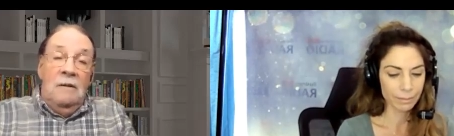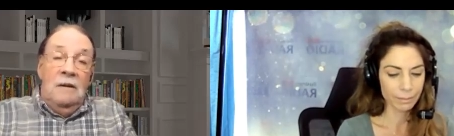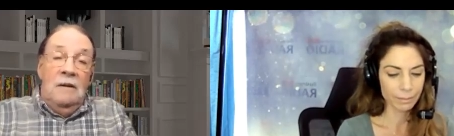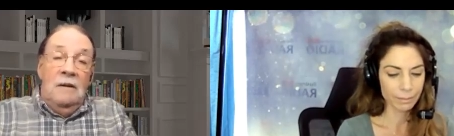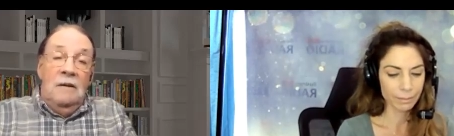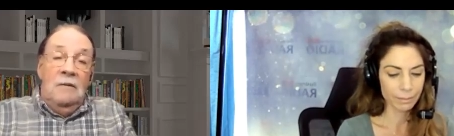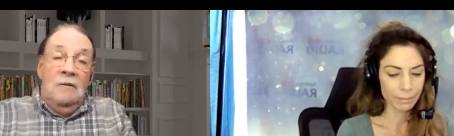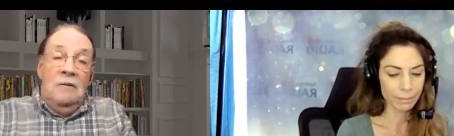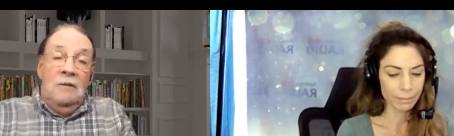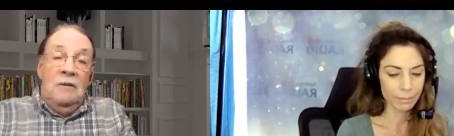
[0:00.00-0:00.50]

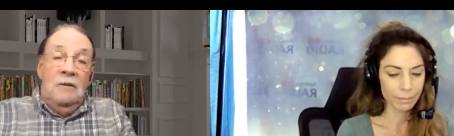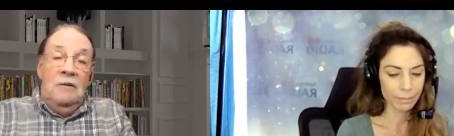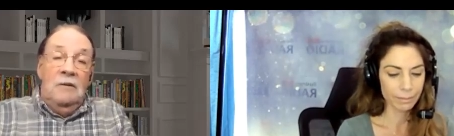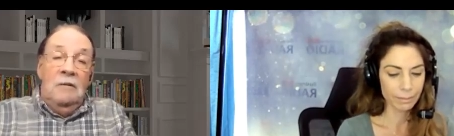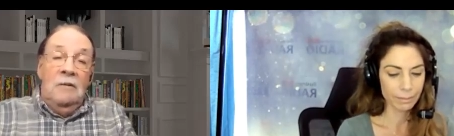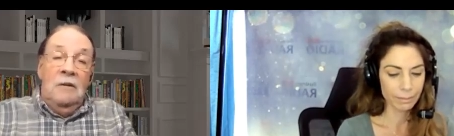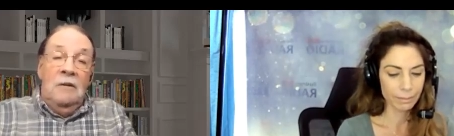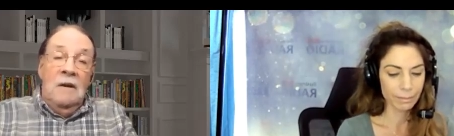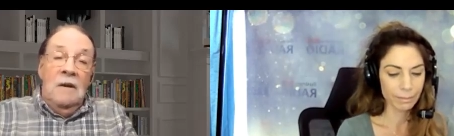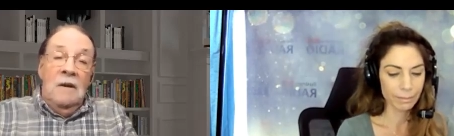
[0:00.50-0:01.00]
Speaker 1: Uh, so
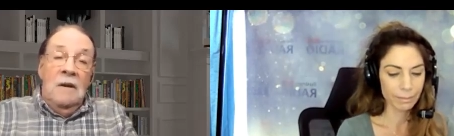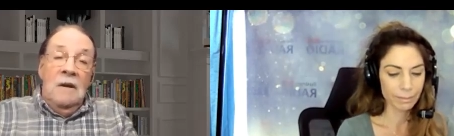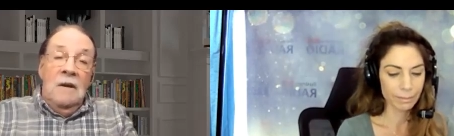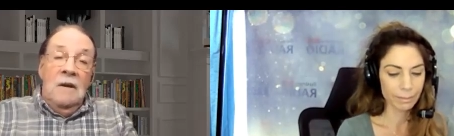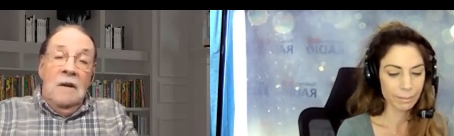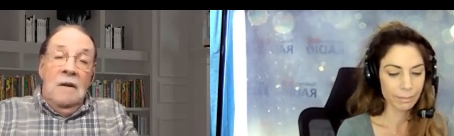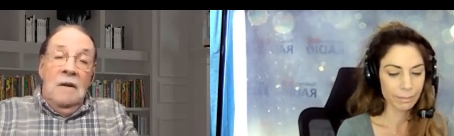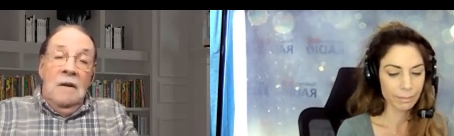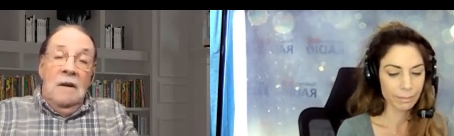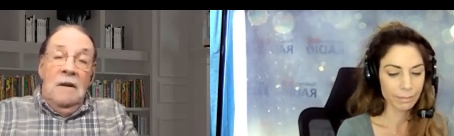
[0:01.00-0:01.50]

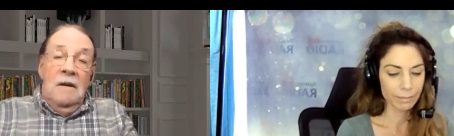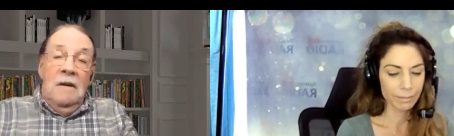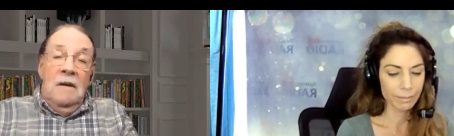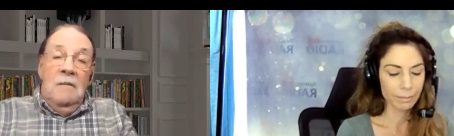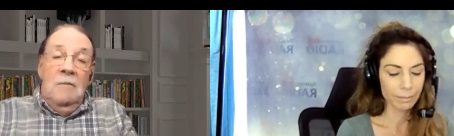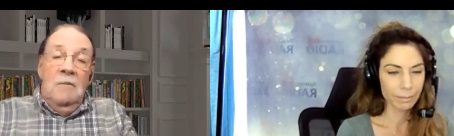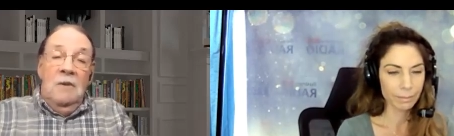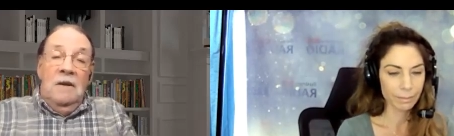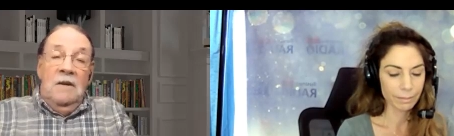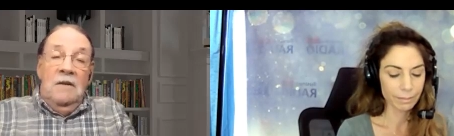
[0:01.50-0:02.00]
uh,
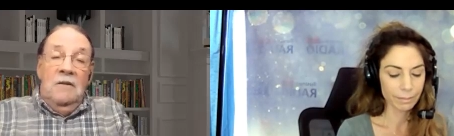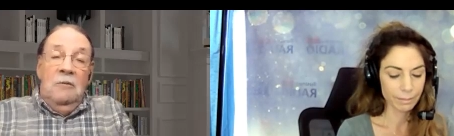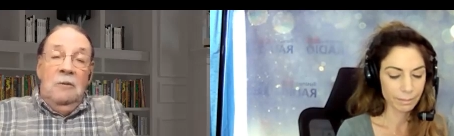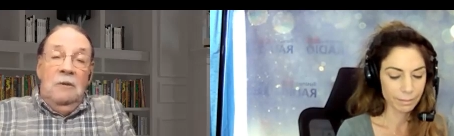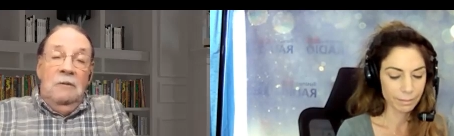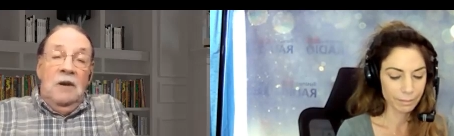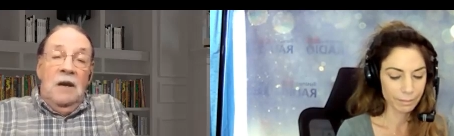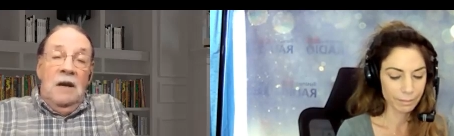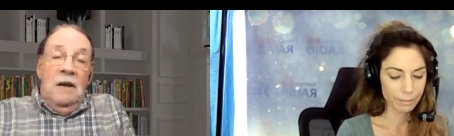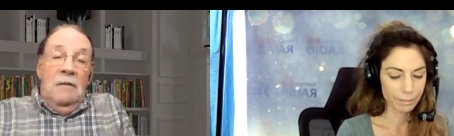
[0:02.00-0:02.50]
because
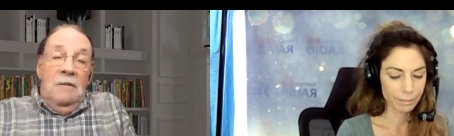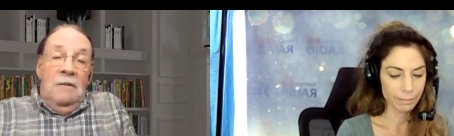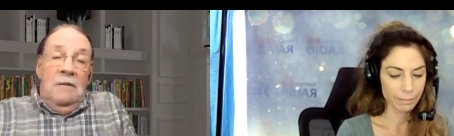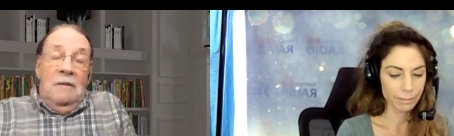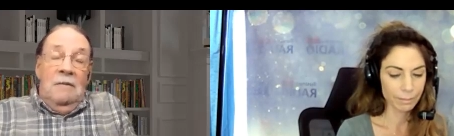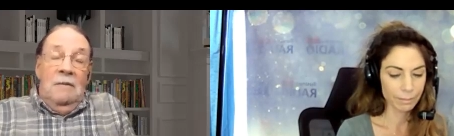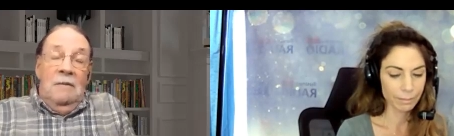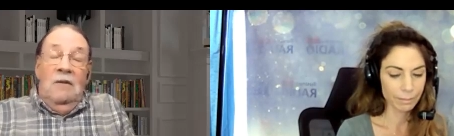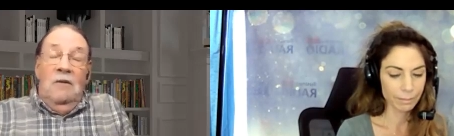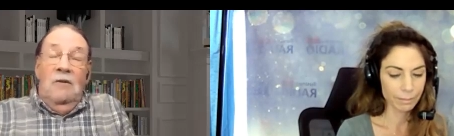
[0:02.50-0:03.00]
we've got
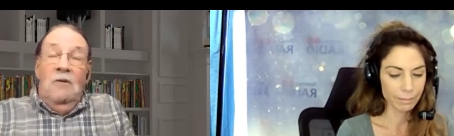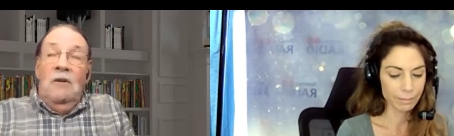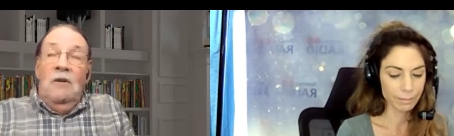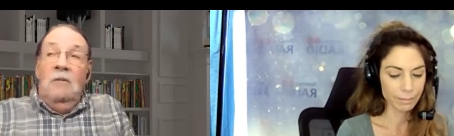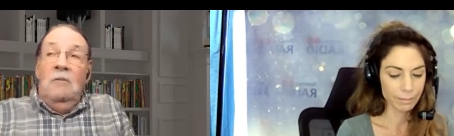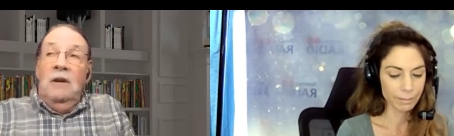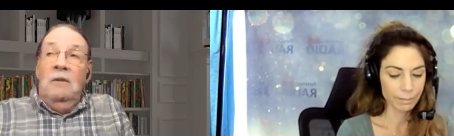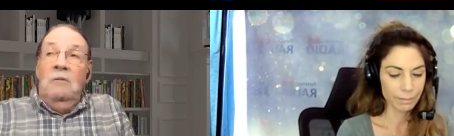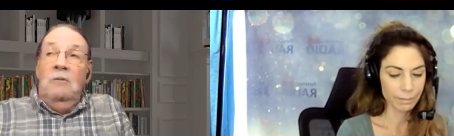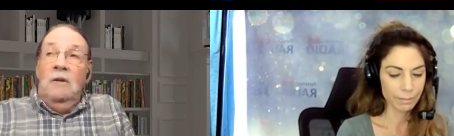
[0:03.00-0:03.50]

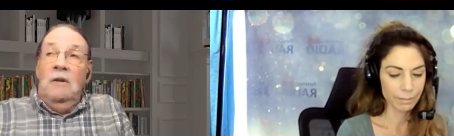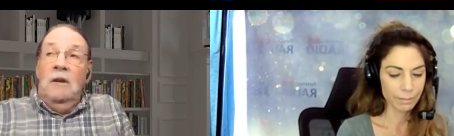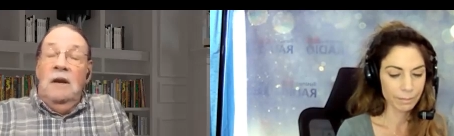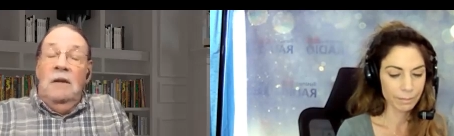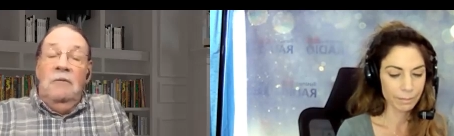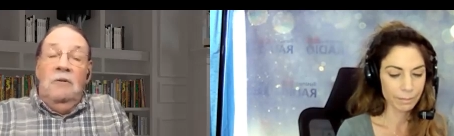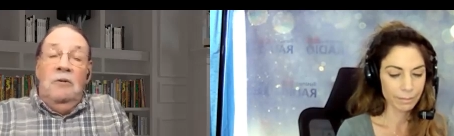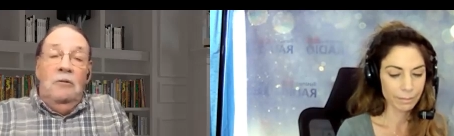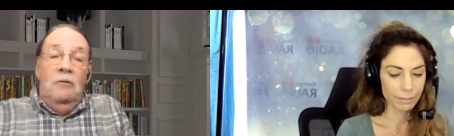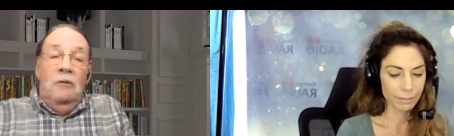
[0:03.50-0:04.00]
normally we'll
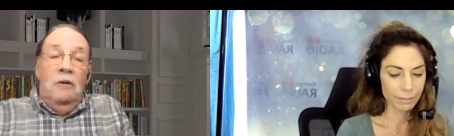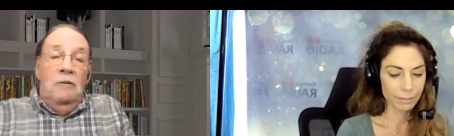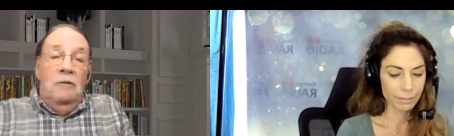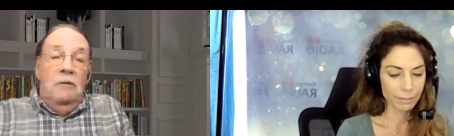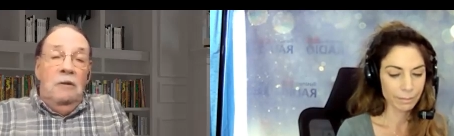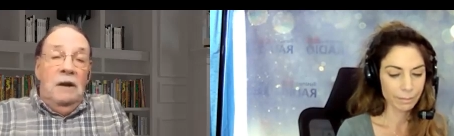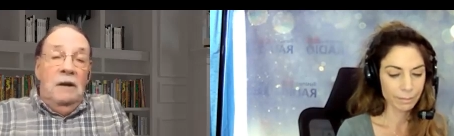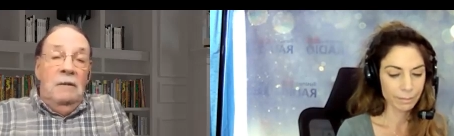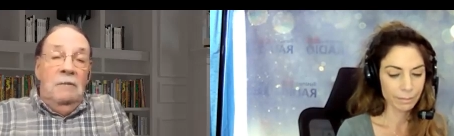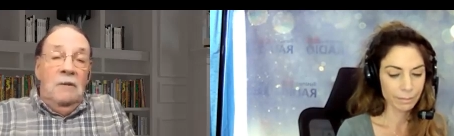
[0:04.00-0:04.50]
have two or
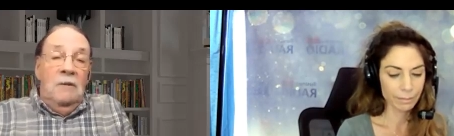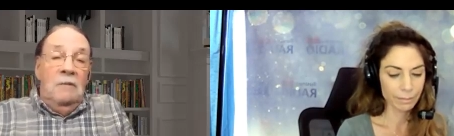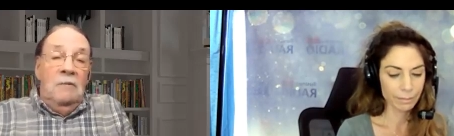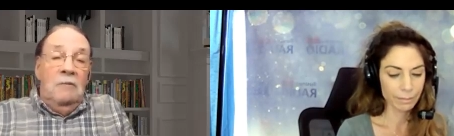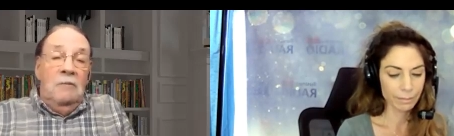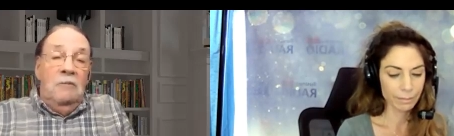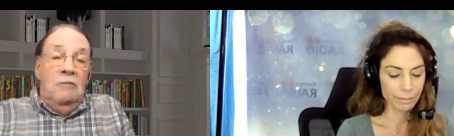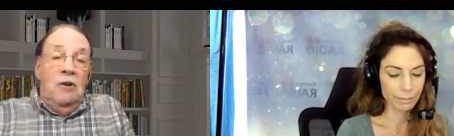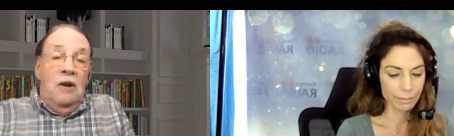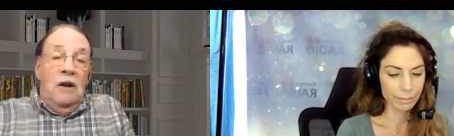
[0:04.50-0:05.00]
three
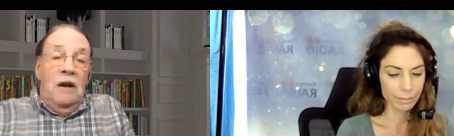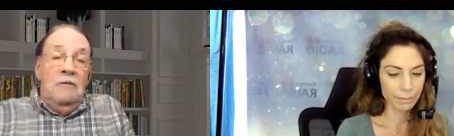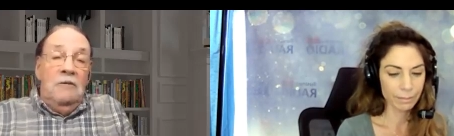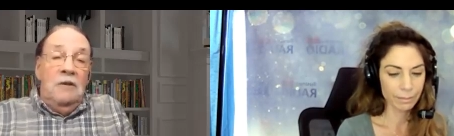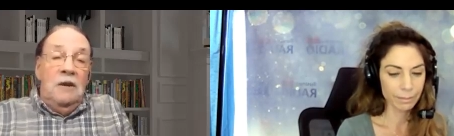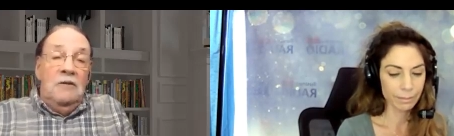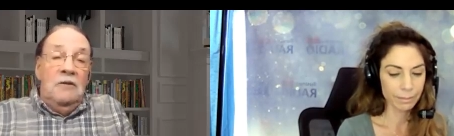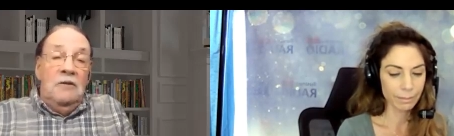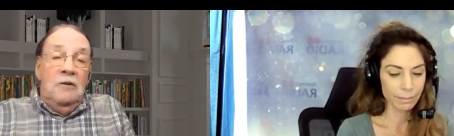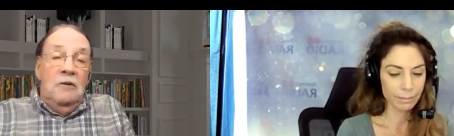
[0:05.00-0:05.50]

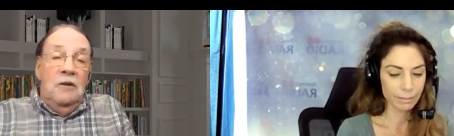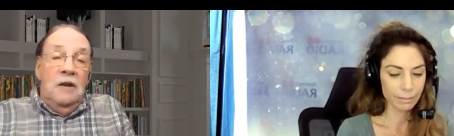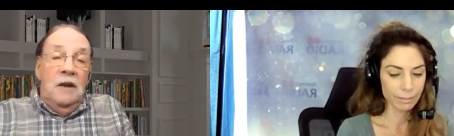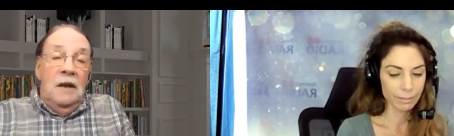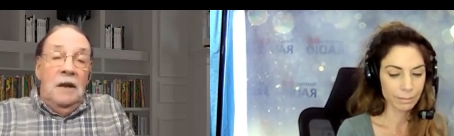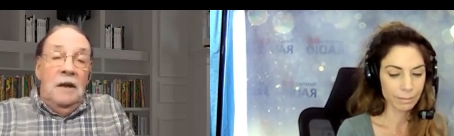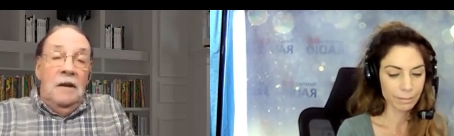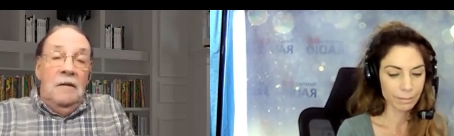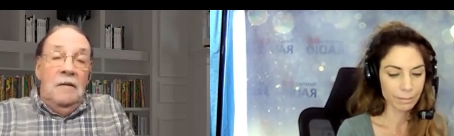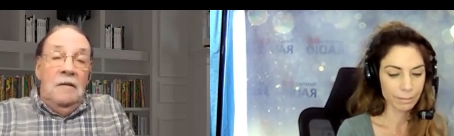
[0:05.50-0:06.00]
projects going
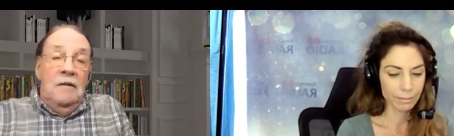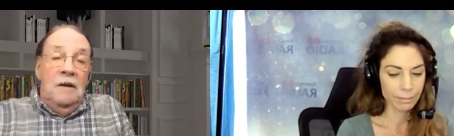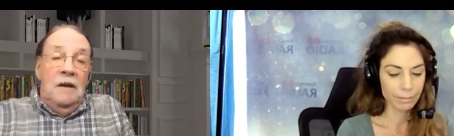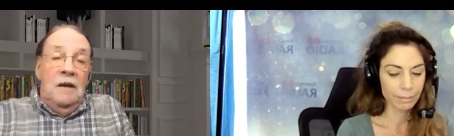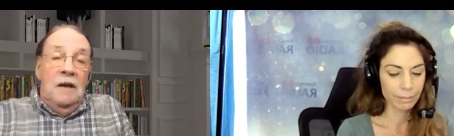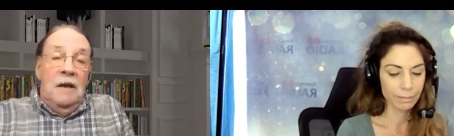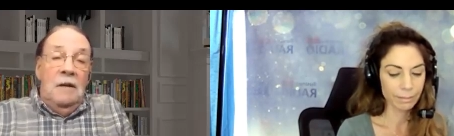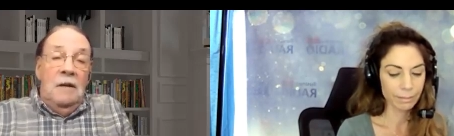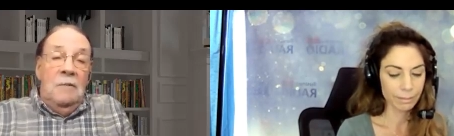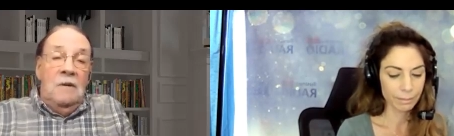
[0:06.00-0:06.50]
at a
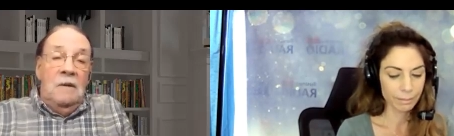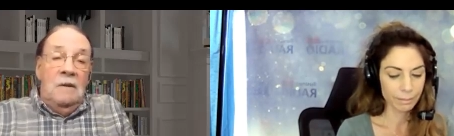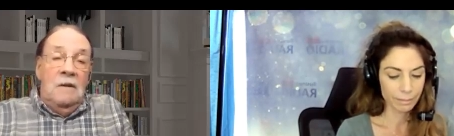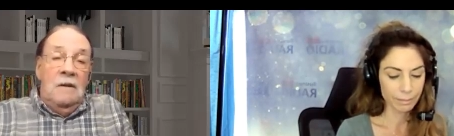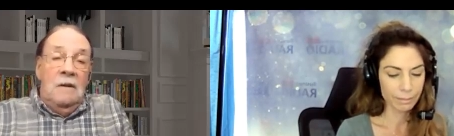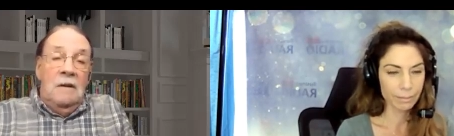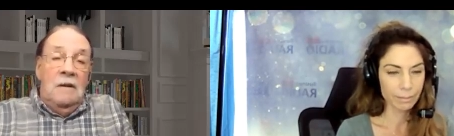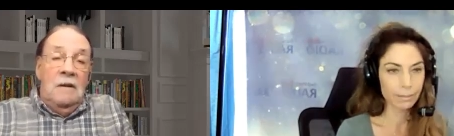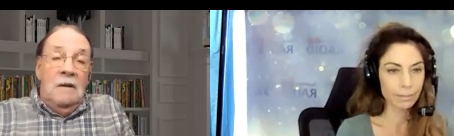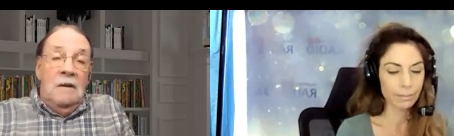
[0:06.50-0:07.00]
time.
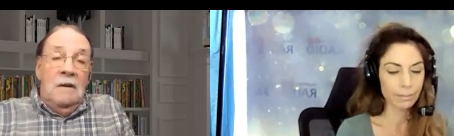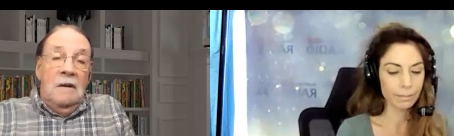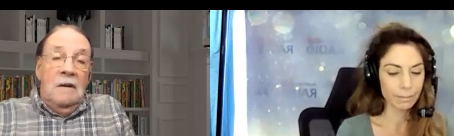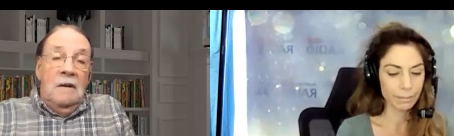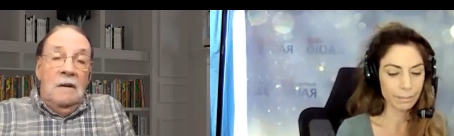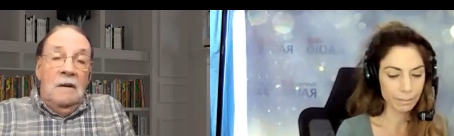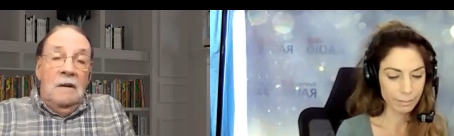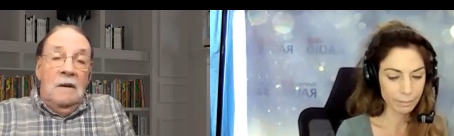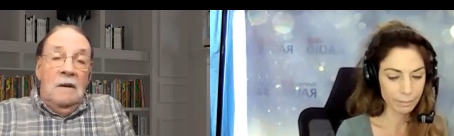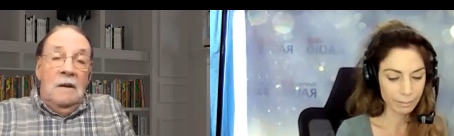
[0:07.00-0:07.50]

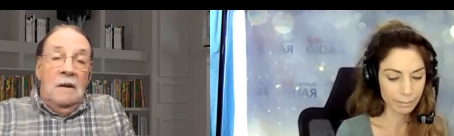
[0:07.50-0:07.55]
Mm-hmm.